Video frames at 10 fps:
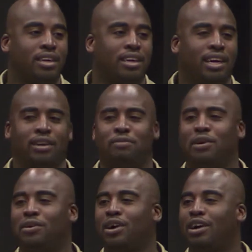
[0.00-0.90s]
Got a
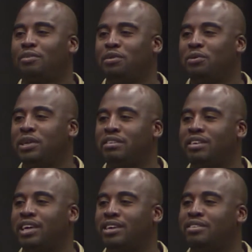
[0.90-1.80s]
phone call a few weeks
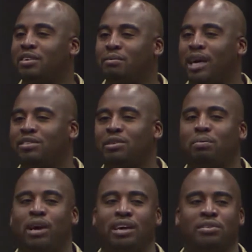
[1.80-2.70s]
later. To my
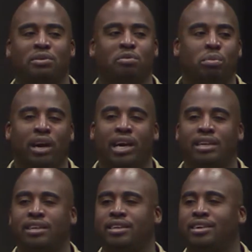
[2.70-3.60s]
surprise, it was
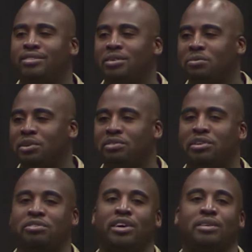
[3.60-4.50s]
Brian. He did some
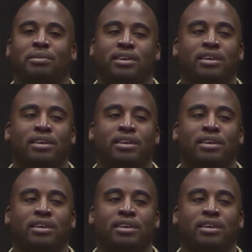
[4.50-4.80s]
research on me.